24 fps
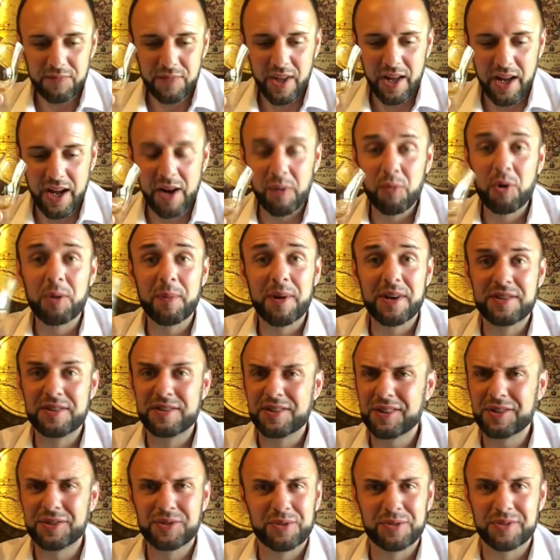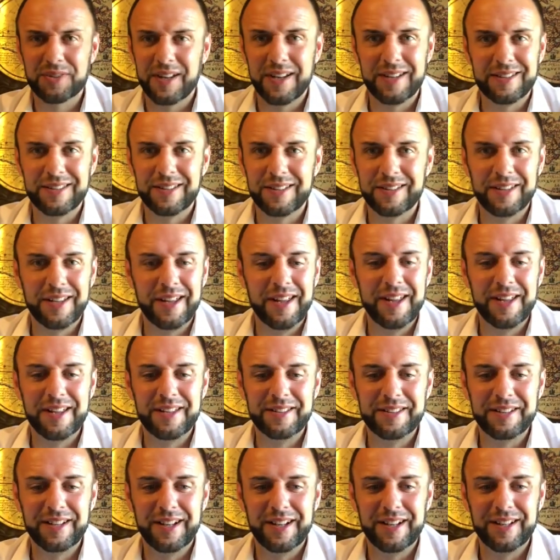one of my sisters liked it,
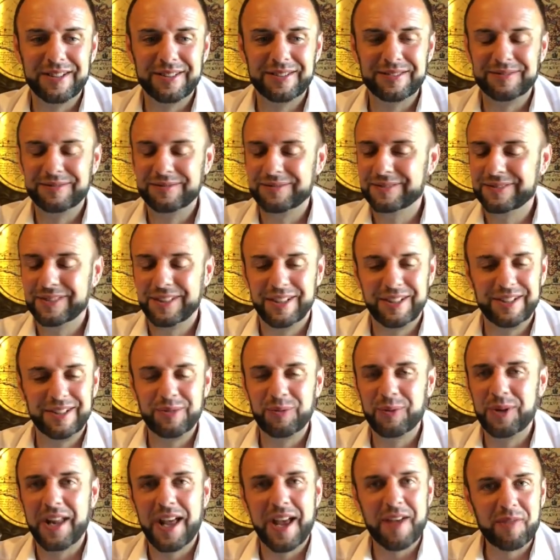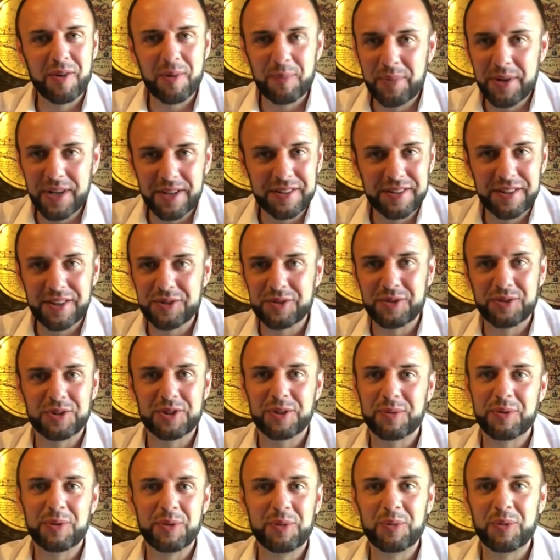and we'd have it at picnics or
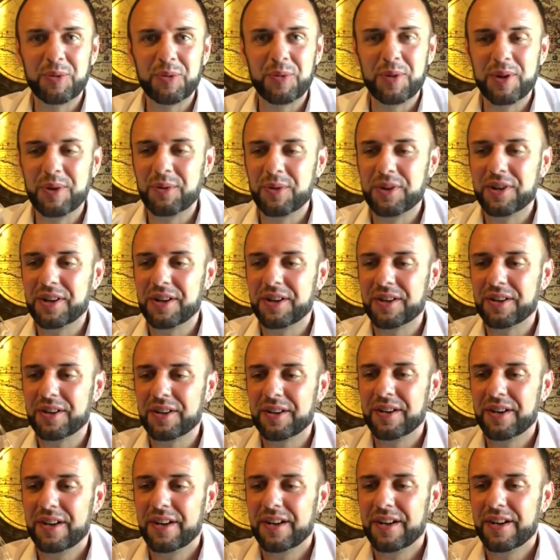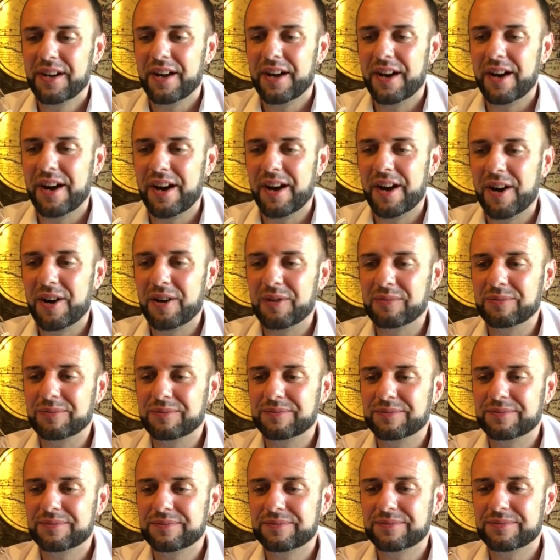something when we were younger.
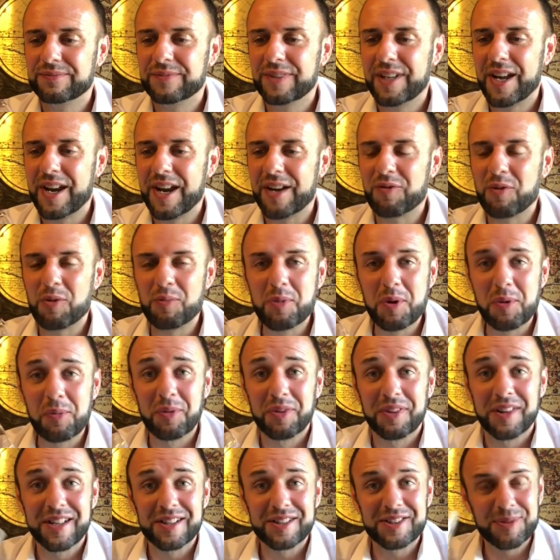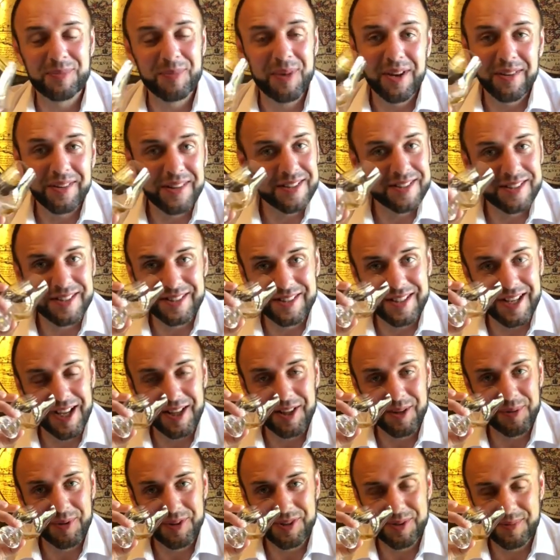And I remember that smell, and that's
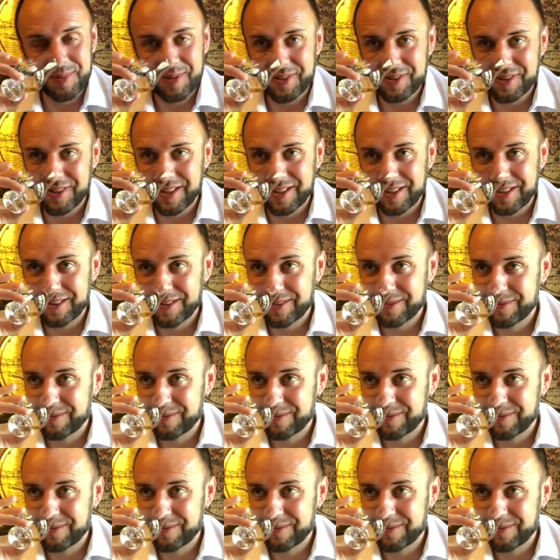exactly what it smells like.